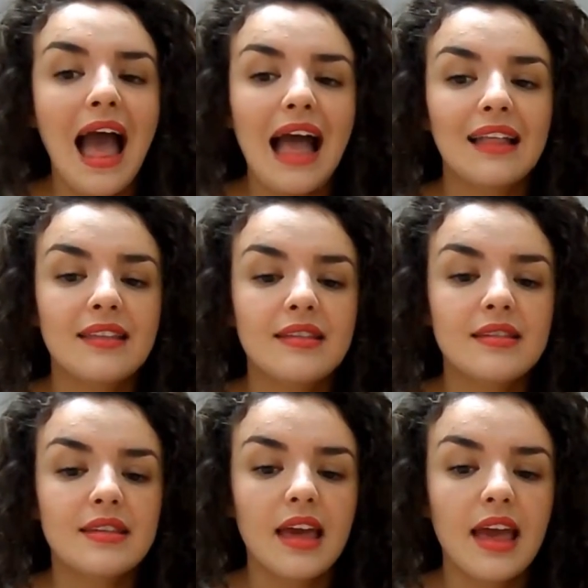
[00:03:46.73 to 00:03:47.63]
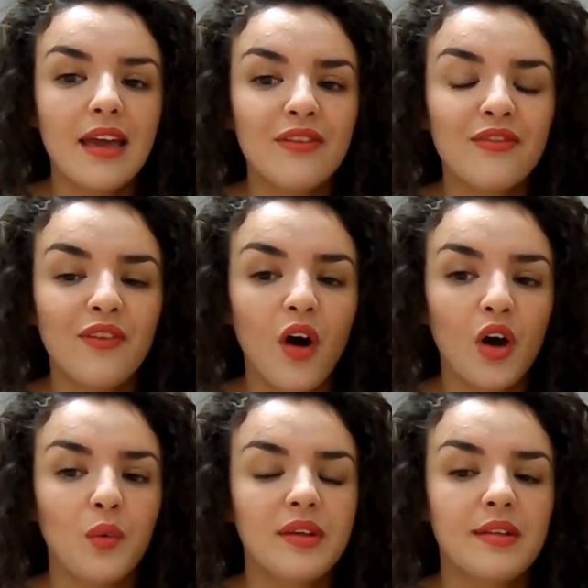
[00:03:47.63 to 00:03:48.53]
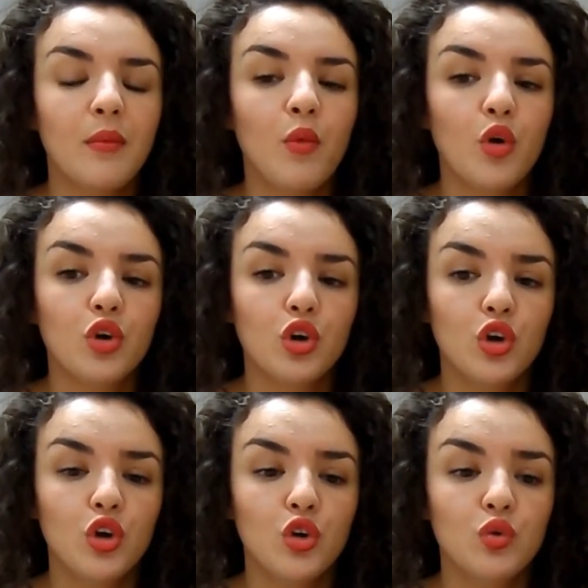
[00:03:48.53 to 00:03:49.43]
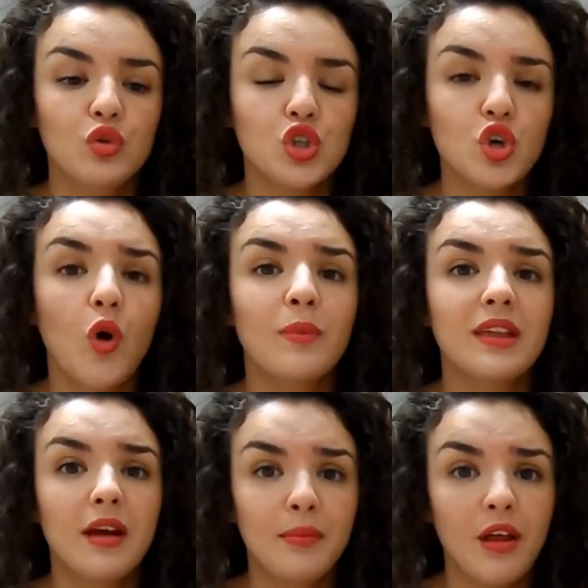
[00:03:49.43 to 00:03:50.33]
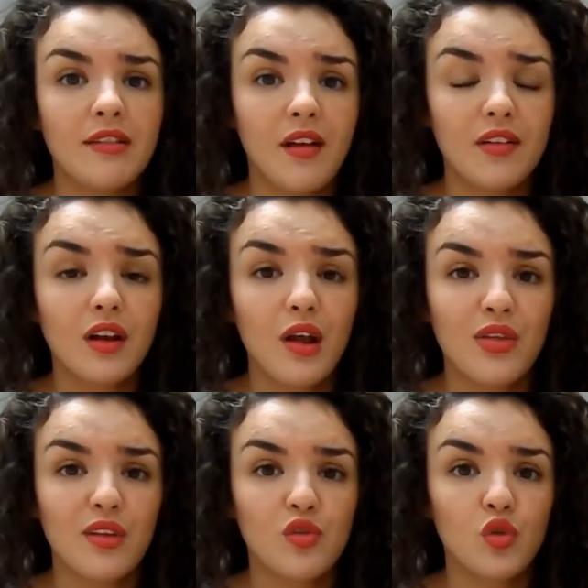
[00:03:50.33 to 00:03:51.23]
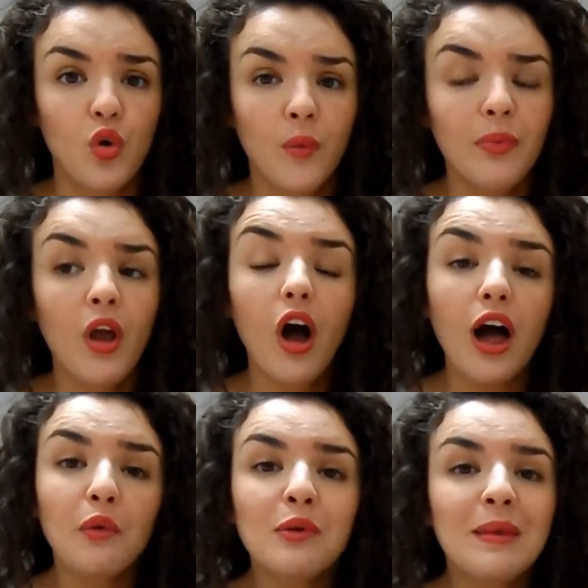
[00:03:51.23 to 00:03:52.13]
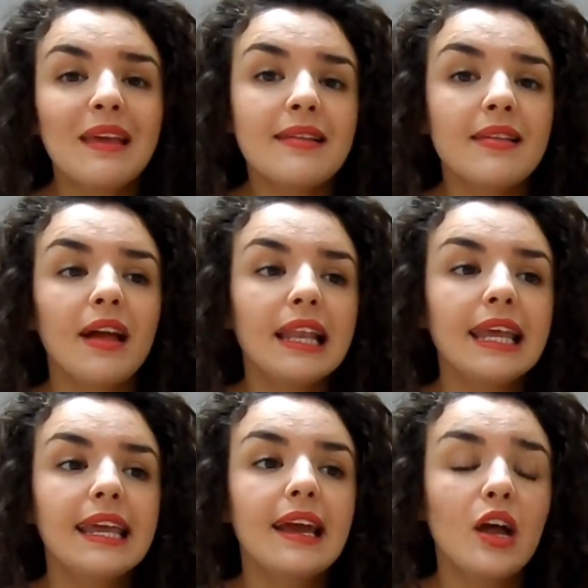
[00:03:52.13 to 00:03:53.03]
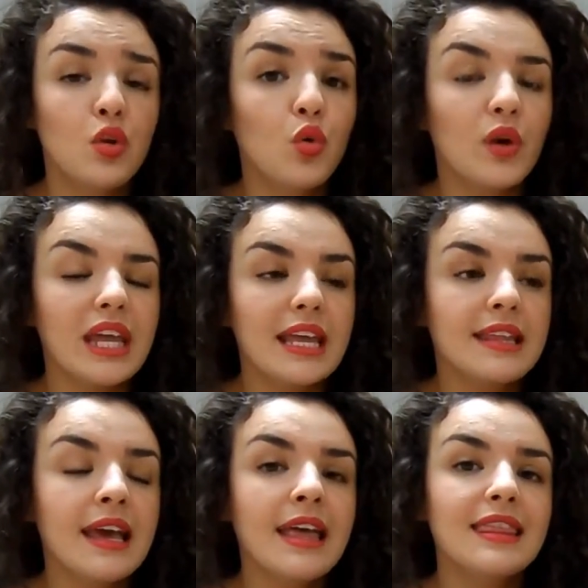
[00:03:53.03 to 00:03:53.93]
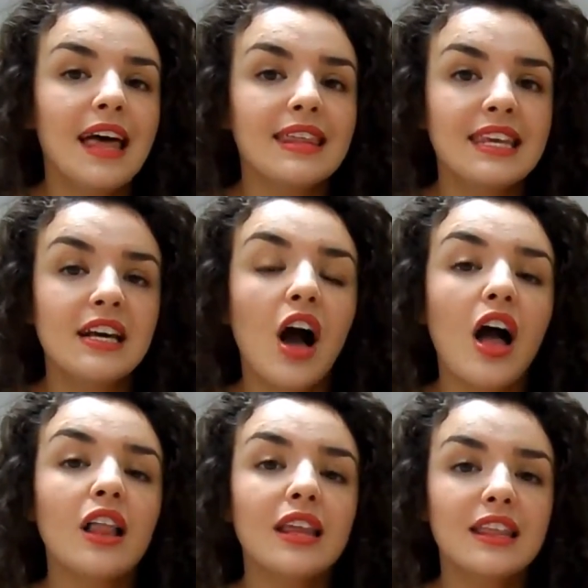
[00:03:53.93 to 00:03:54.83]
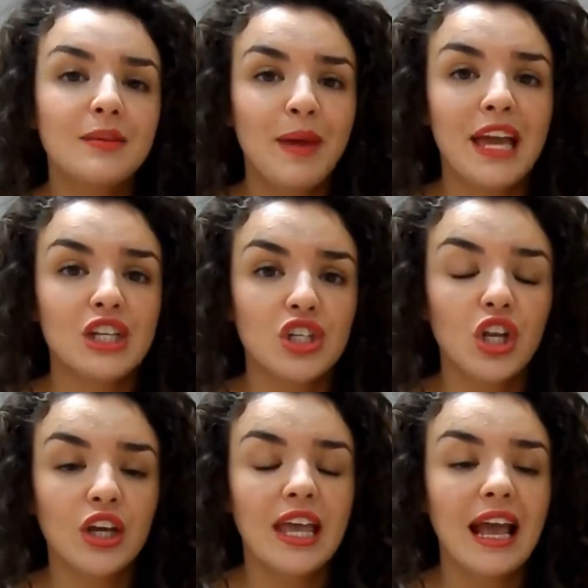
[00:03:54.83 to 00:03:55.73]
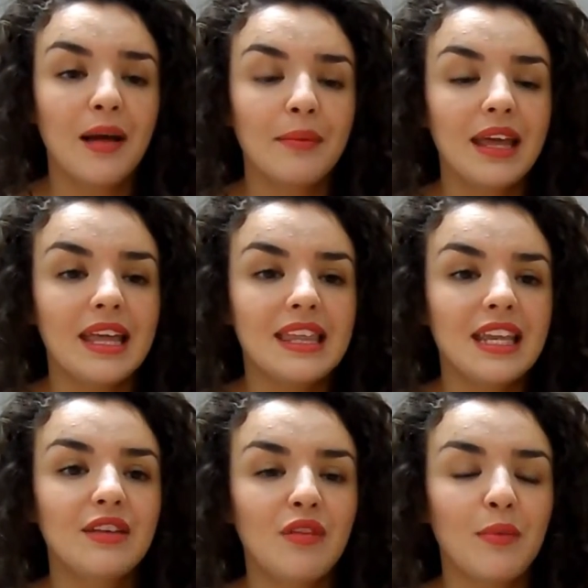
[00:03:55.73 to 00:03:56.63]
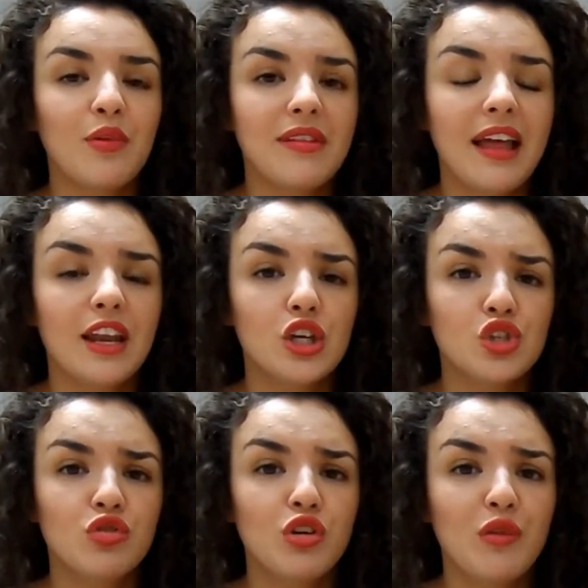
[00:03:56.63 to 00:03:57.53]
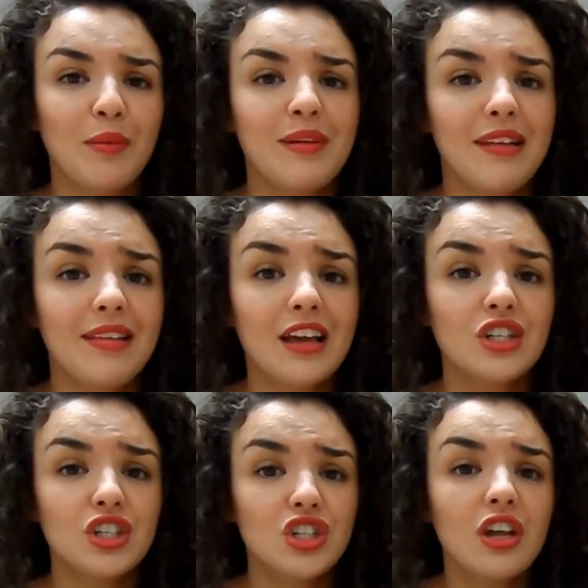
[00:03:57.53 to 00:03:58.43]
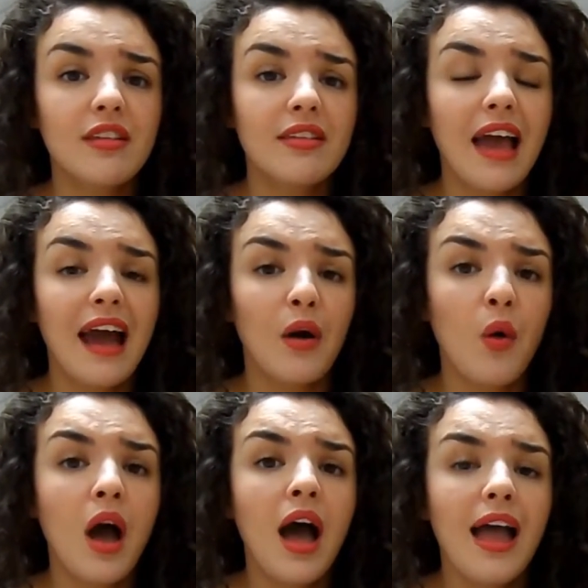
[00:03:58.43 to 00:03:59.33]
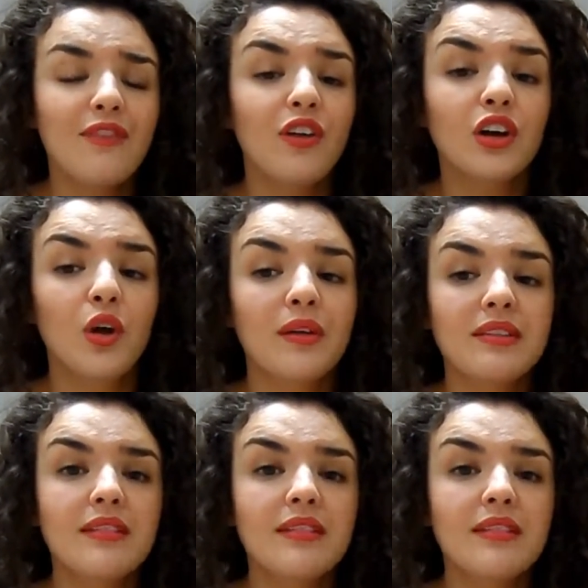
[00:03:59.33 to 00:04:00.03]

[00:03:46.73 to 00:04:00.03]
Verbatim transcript: And if I was someone who shopped at plus size clothing store, I would be slightly annoyed that the girl in the picture looking at me didn't represent a true representation. Just how if I go